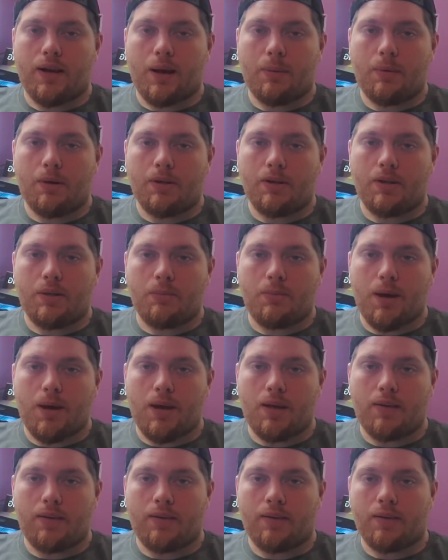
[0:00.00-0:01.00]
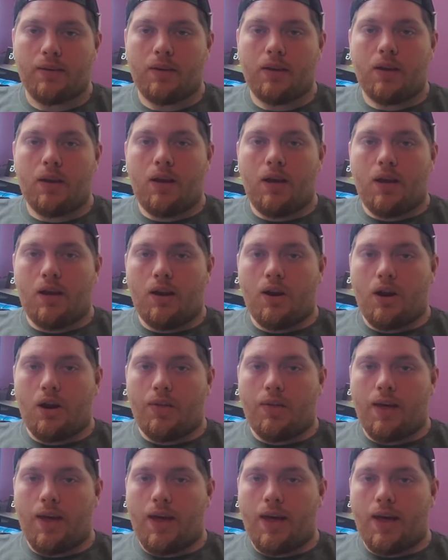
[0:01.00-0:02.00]
how much he makes and all
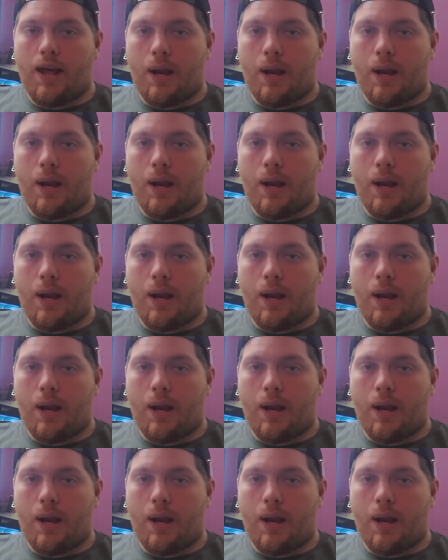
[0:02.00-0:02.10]
that.